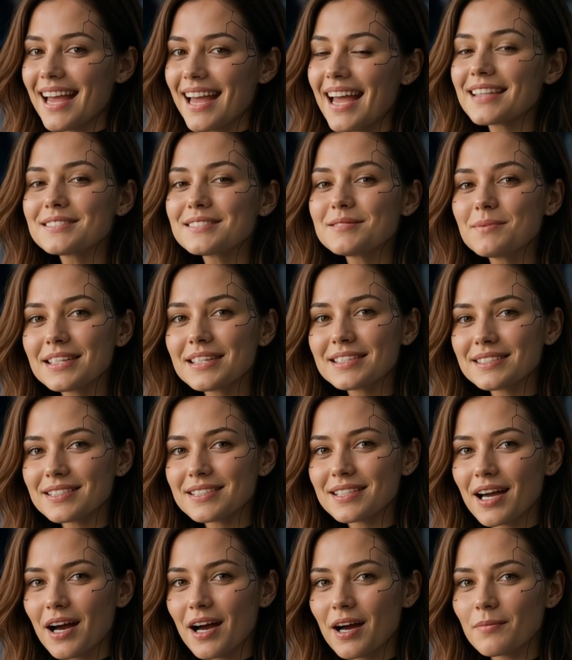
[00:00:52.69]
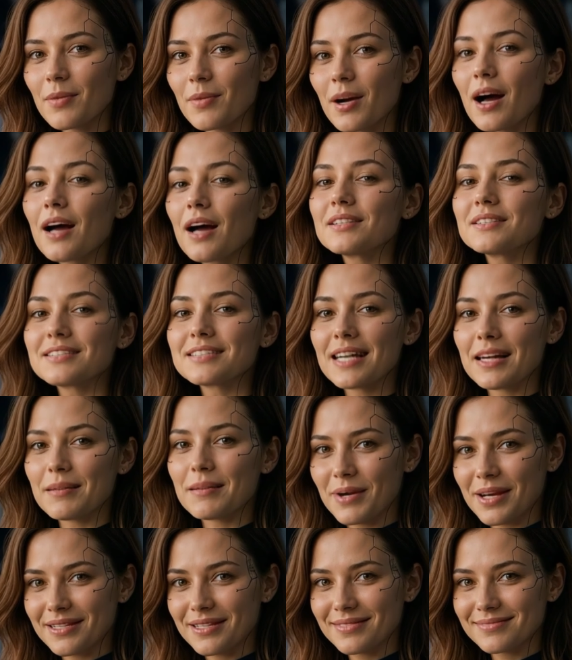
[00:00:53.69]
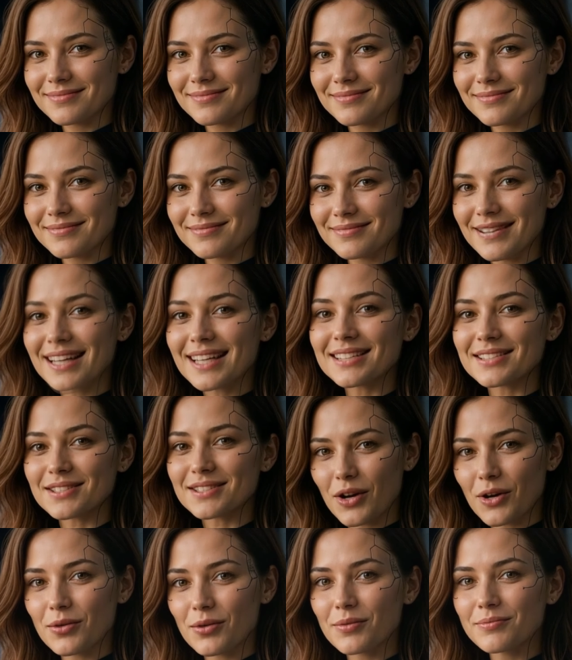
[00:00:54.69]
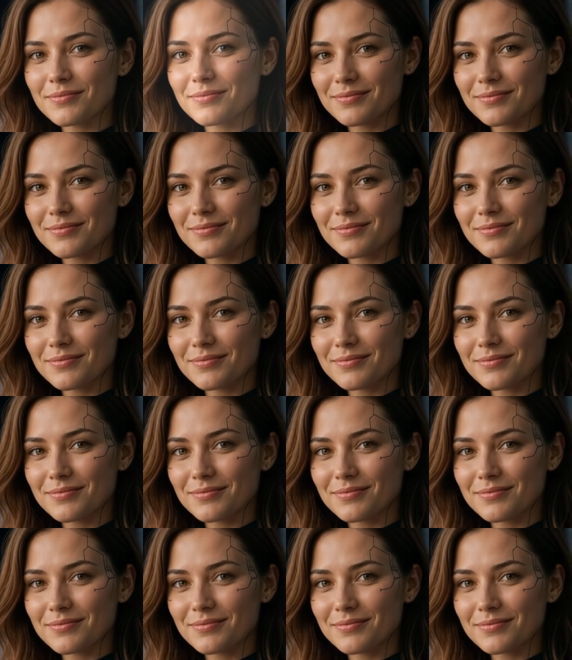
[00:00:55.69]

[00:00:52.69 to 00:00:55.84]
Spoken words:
Estimated time, under 10 minutes. Let's go.